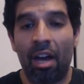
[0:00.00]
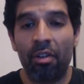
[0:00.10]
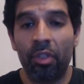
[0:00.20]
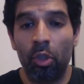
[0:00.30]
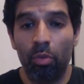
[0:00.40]

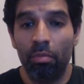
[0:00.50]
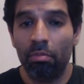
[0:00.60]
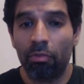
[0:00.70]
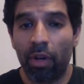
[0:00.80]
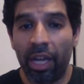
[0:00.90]
of tune,
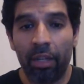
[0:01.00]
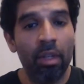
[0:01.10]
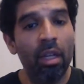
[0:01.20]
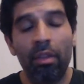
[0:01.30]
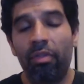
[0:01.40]
right,
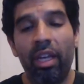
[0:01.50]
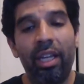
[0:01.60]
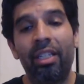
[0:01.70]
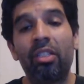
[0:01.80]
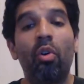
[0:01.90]

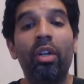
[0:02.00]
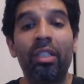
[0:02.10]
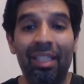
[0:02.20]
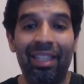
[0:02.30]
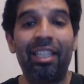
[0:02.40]
then it's going
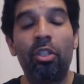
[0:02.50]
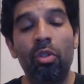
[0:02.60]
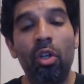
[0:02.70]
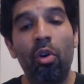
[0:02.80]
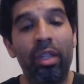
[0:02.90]
to let you
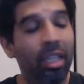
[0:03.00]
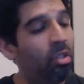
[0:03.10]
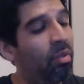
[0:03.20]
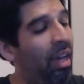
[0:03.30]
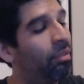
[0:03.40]
know, and then
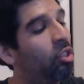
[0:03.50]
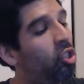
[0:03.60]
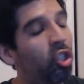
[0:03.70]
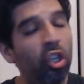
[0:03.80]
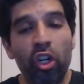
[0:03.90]
you have to
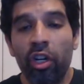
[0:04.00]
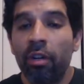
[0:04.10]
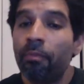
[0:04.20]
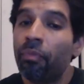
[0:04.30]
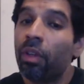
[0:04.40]

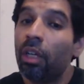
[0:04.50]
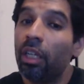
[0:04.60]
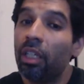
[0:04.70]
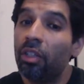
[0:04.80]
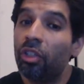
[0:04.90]
turn
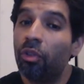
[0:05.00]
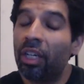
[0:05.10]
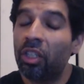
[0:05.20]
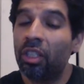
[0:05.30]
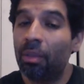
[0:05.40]
in either
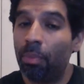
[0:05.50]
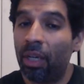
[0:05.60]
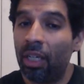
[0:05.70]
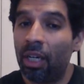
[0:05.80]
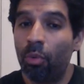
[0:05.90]
direction
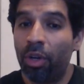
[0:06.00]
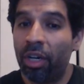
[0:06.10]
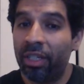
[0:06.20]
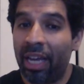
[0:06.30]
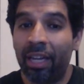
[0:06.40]
depending on where
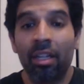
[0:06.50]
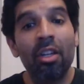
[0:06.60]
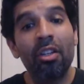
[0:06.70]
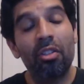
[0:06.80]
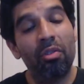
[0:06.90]
it's at.
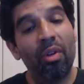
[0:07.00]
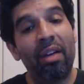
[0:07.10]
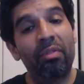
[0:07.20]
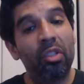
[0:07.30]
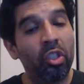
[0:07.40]
You
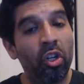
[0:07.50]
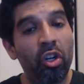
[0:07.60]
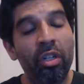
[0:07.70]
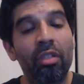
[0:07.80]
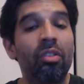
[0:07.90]
have to
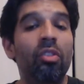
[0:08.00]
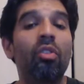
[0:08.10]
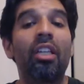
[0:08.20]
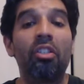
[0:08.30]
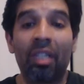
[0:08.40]
turn
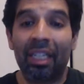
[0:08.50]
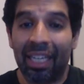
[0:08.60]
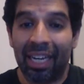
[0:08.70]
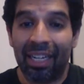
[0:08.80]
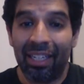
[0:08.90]
so that you can
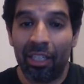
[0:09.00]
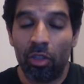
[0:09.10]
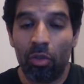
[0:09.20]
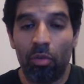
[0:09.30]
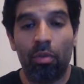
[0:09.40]
get it in
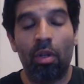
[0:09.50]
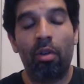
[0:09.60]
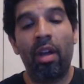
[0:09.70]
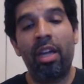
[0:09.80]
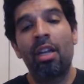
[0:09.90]
tune. All
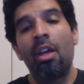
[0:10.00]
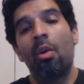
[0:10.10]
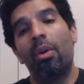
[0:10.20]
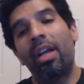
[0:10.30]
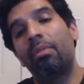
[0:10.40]
right.
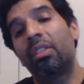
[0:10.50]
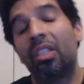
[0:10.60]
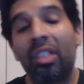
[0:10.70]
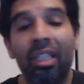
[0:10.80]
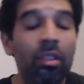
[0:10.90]
What I would
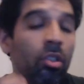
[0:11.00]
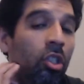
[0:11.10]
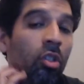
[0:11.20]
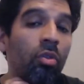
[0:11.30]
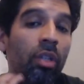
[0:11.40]
suggest to
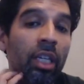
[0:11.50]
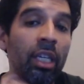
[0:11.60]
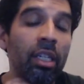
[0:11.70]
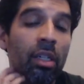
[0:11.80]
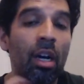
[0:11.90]
you
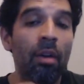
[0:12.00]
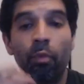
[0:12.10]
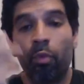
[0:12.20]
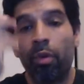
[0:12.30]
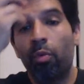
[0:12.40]
is
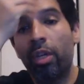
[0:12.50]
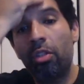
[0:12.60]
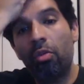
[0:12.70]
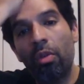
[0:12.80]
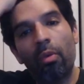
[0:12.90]

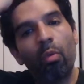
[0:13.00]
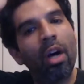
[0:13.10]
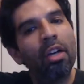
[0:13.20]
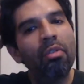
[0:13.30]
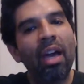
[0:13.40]

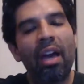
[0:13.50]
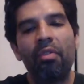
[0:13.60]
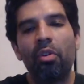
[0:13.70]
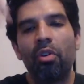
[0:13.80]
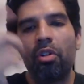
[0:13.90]
while you
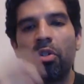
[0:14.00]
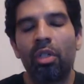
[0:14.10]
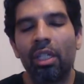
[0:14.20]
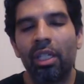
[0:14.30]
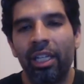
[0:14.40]
have your
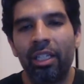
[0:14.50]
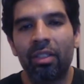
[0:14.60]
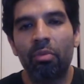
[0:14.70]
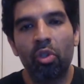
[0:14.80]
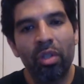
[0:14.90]
ukuleles,
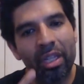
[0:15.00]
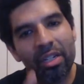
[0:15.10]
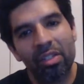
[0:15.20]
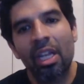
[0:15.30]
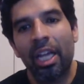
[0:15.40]
I'm sure
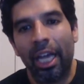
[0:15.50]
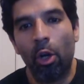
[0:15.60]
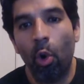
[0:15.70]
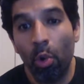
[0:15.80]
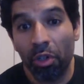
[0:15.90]
there's an
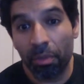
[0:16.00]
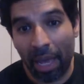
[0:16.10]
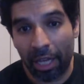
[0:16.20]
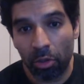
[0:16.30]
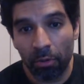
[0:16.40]
owner's
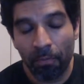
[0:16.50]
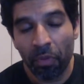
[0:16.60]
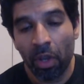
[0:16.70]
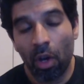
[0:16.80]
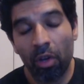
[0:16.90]
manual.
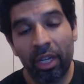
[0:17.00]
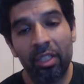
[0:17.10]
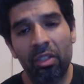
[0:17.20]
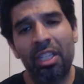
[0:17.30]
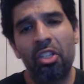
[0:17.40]
Okay,
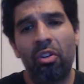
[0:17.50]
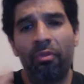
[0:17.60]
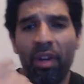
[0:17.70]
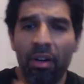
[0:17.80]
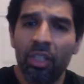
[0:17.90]
so that
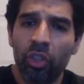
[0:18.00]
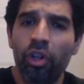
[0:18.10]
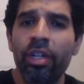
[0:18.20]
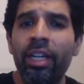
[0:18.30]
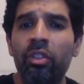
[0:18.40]
you're very
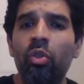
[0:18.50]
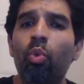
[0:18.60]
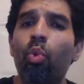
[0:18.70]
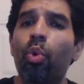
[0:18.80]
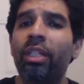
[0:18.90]
certain as to
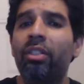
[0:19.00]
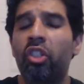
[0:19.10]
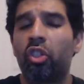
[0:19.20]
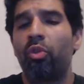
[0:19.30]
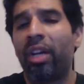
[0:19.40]

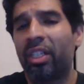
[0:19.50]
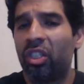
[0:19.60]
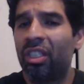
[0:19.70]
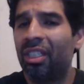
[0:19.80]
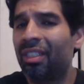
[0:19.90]
which
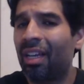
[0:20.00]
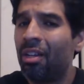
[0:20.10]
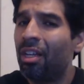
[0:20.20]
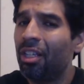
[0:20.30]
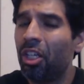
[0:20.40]
direction is,
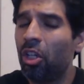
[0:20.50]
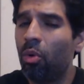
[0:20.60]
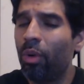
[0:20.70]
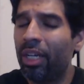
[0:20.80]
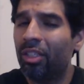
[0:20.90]

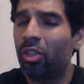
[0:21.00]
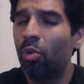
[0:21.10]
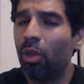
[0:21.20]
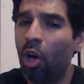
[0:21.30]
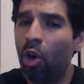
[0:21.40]
when it's
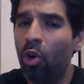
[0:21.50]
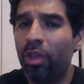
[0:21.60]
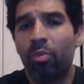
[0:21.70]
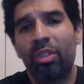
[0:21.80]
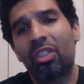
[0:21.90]
too low,
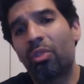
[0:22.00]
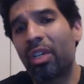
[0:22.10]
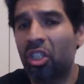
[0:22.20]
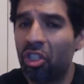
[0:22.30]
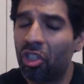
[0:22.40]
then which
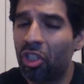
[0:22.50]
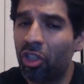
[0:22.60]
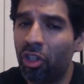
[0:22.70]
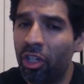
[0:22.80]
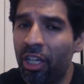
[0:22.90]
direction you should
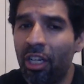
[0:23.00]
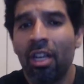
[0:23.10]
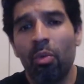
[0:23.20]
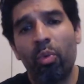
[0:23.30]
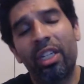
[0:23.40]
turn it.
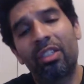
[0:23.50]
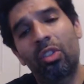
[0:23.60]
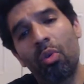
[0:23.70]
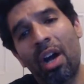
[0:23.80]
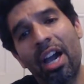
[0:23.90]
When it's
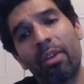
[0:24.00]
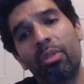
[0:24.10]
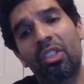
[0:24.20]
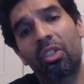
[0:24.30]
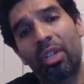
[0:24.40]
too high,
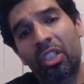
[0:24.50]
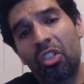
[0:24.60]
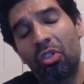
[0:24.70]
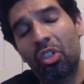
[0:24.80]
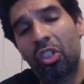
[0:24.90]
which
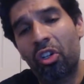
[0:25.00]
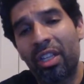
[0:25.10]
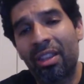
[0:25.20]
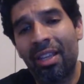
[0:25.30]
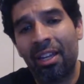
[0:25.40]
direction you should turn
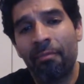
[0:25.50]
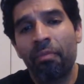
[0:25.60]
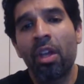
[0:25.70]
it then.